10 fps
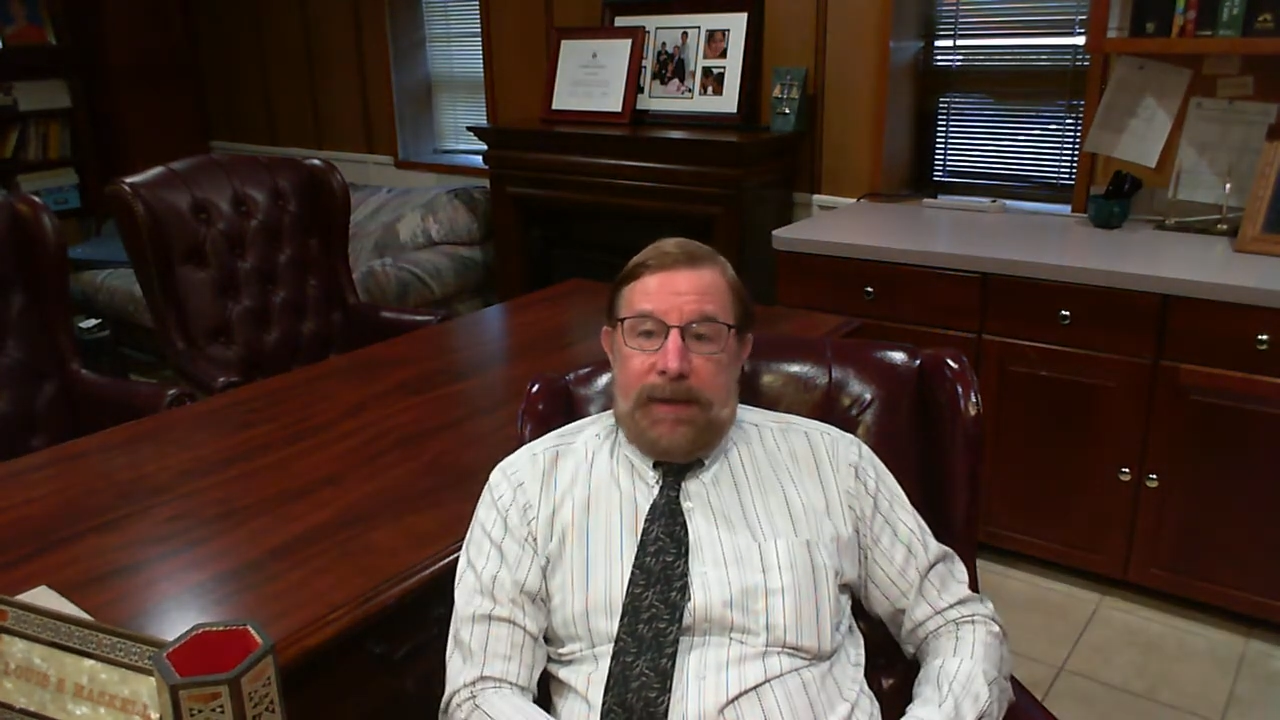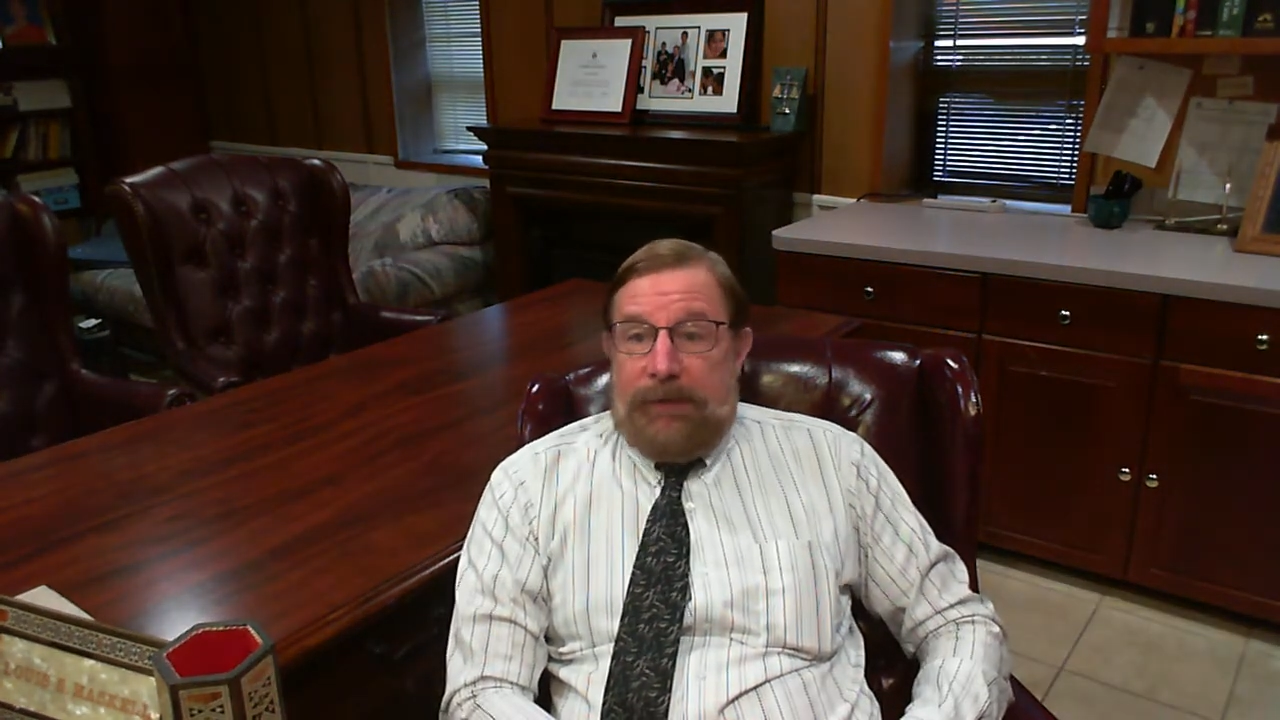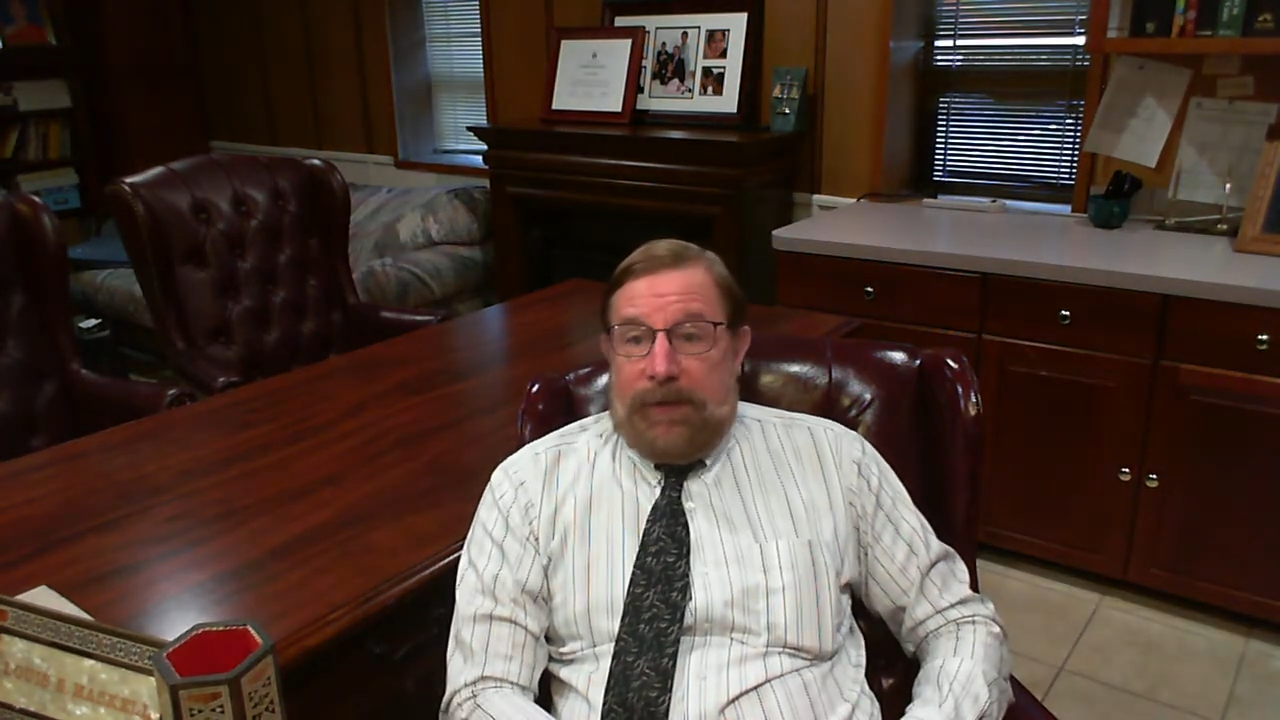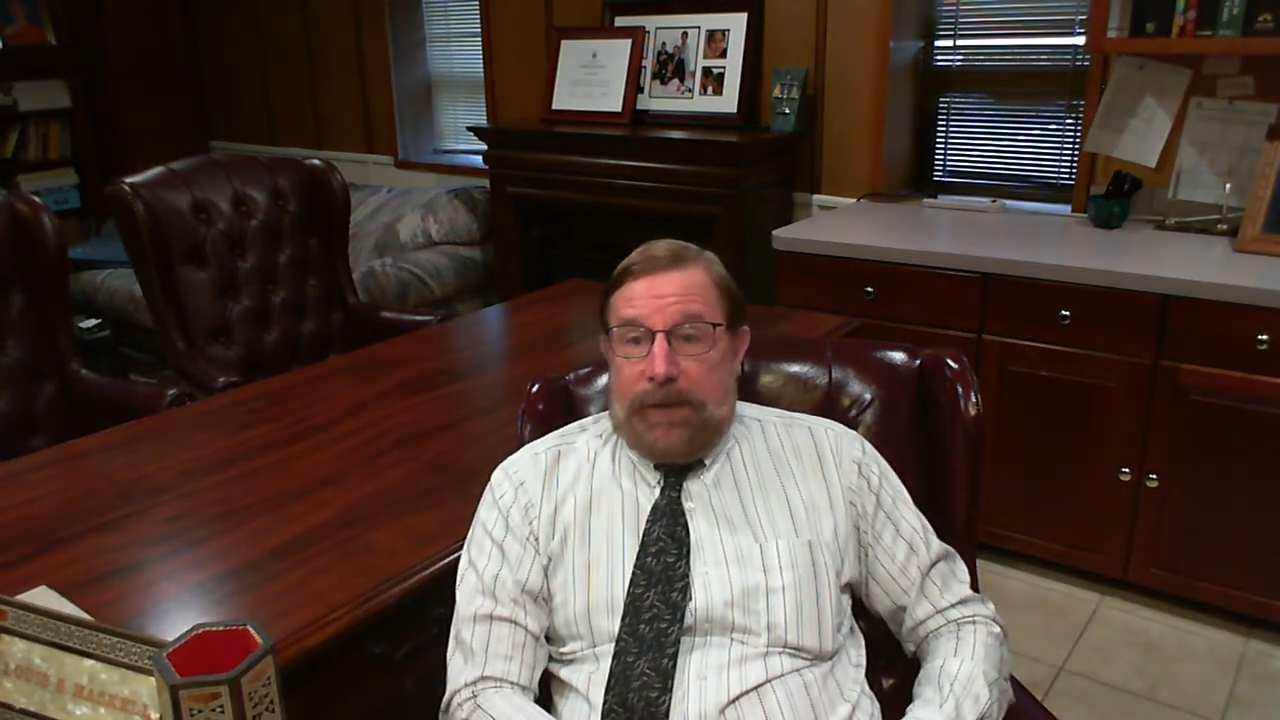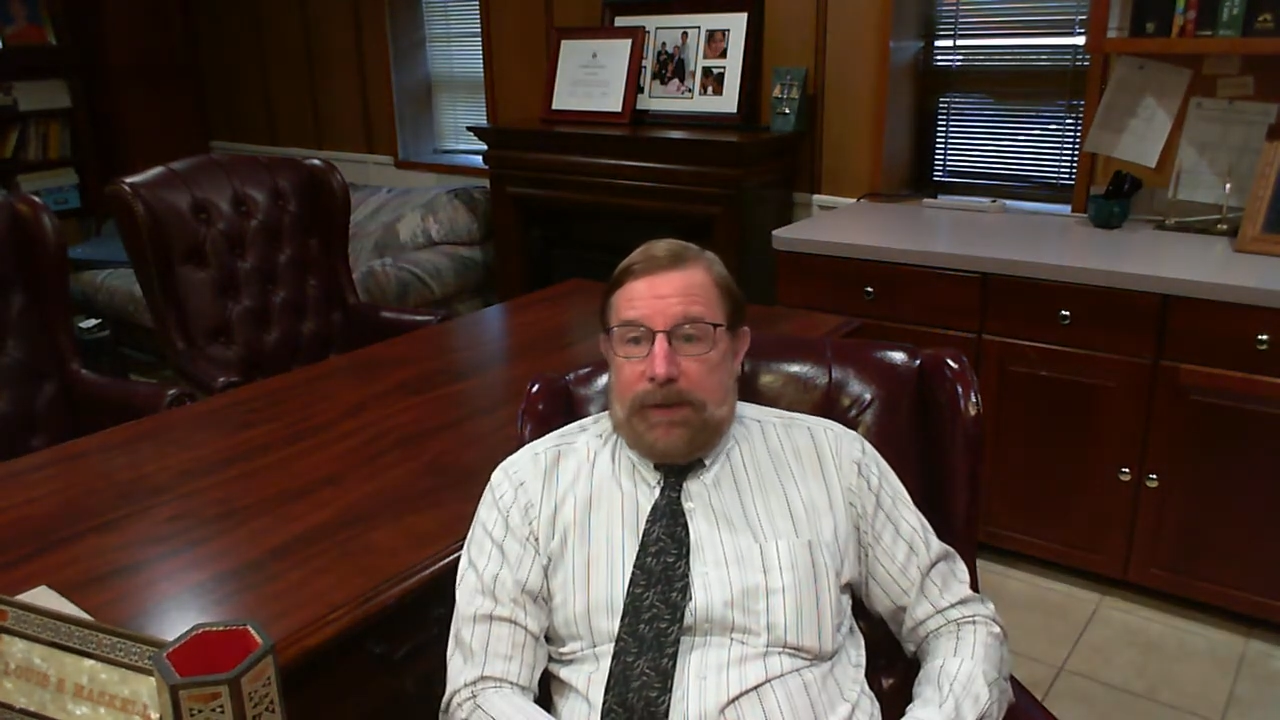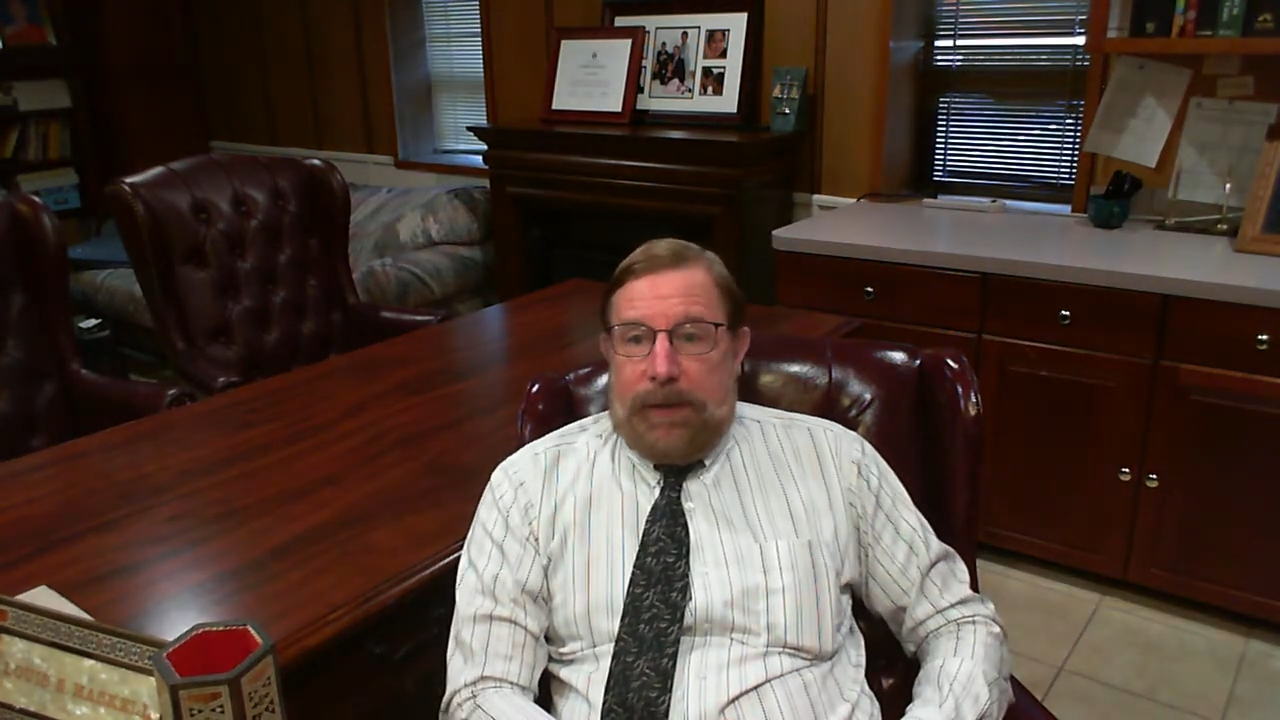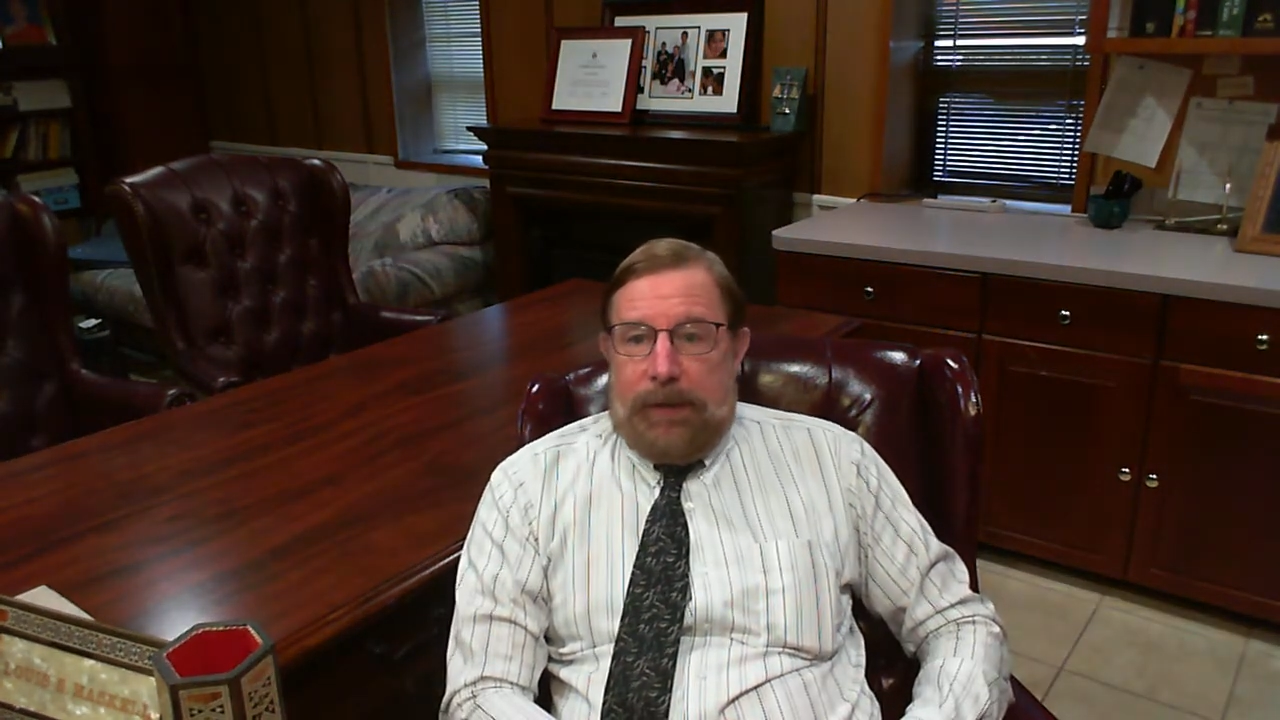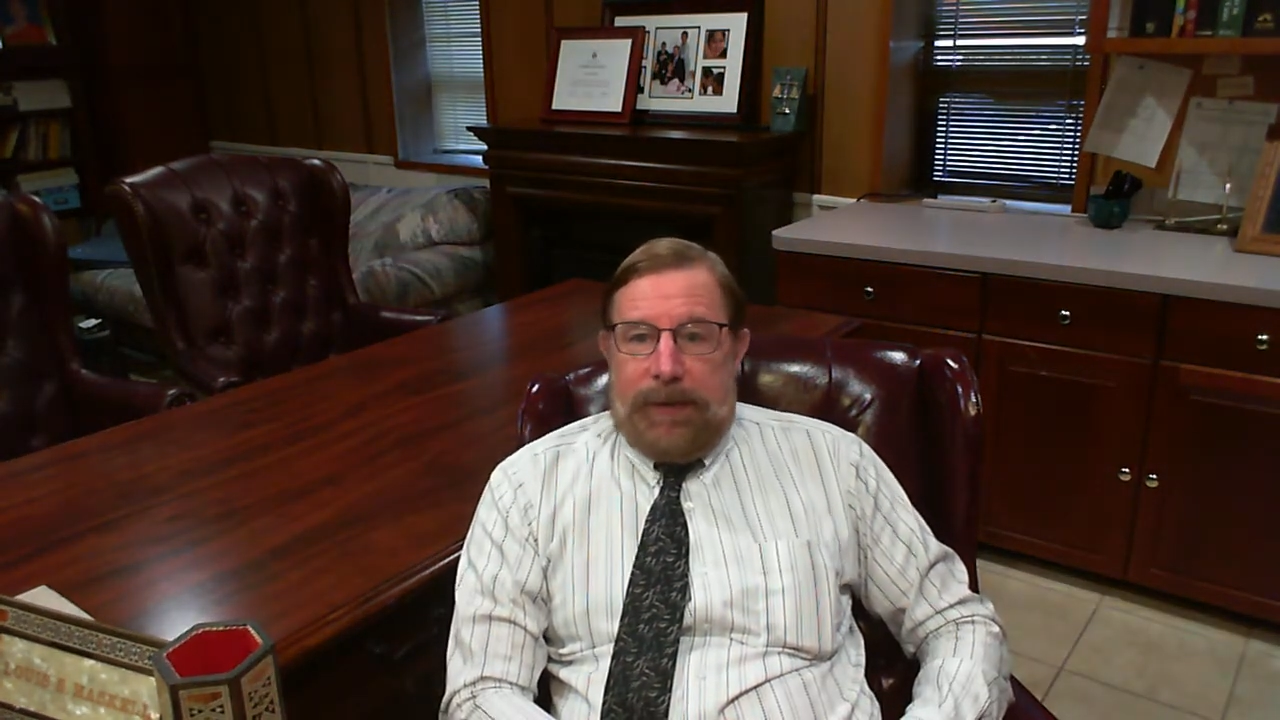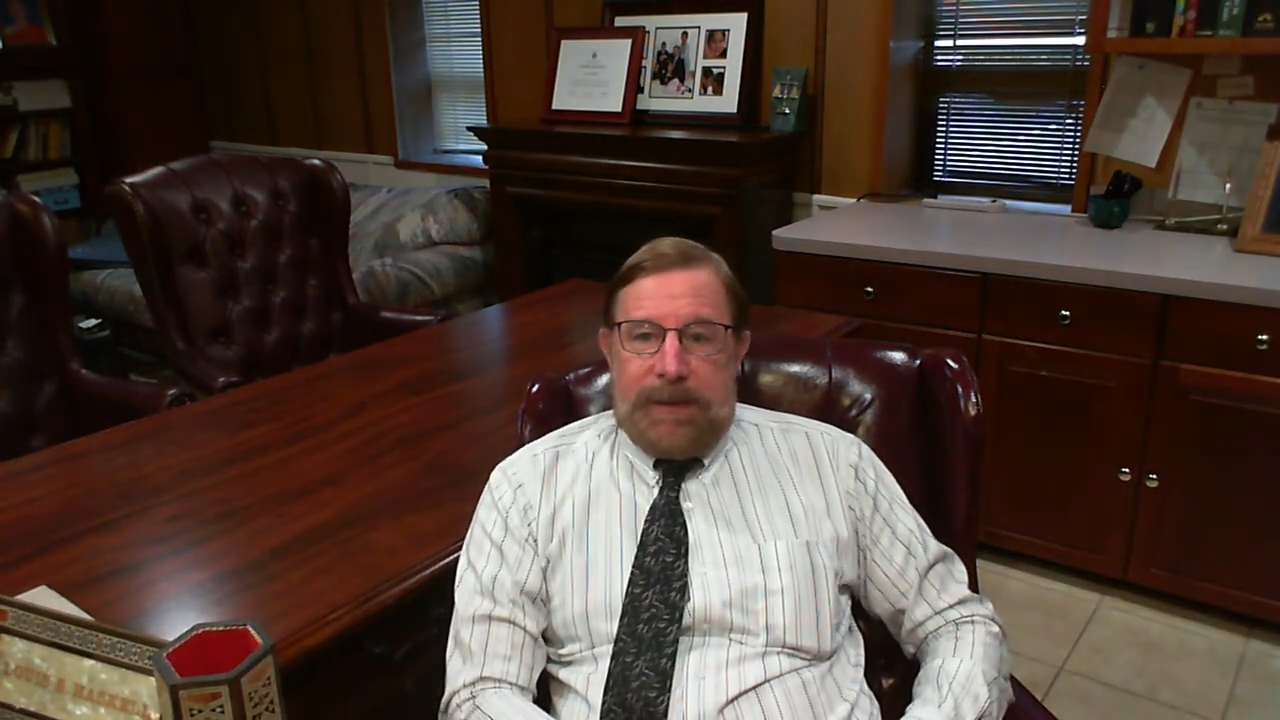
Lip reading: and a very good loan.